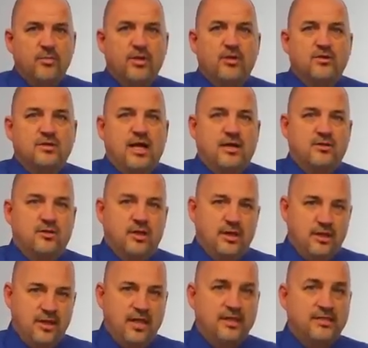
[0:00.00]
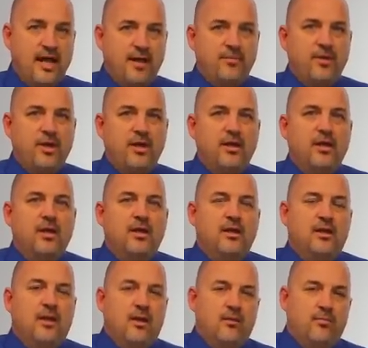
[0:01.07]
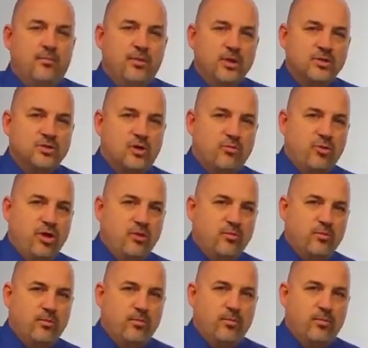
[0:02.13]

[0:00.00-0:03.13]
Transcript: but there's actually things happening, that bills that are being